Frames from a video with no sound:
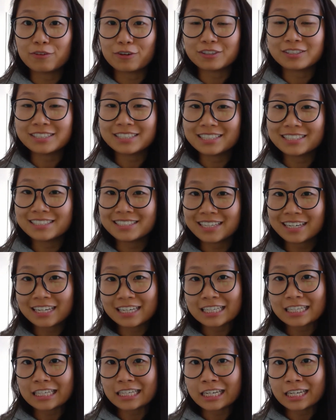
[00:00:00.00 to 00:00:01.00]
first and
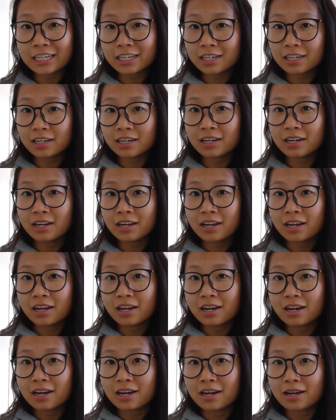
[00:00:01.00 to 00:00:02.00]
second year
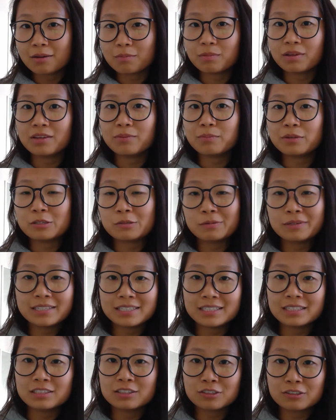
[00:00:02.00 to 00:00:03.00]
um,
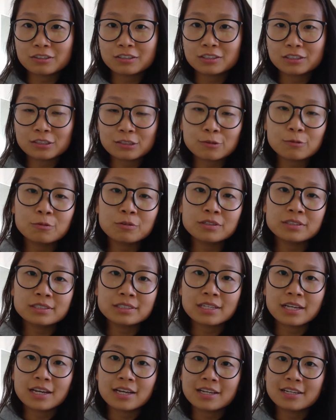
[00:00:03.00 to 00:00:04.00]
between certain schools.
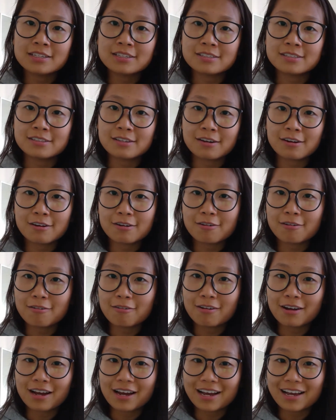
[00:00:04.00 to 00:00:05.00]

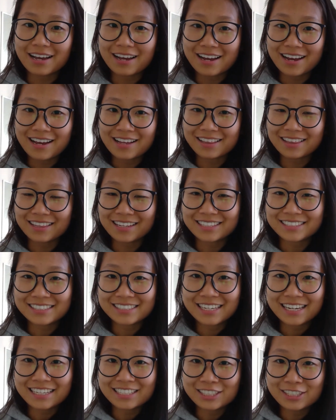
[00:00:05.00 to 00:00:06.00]
So let's
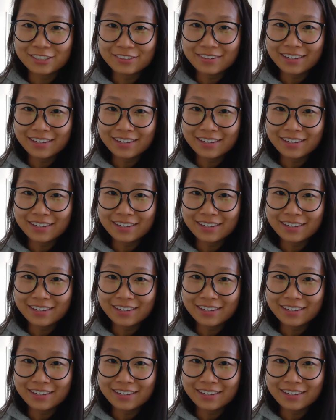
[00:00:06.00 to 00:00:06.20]
get to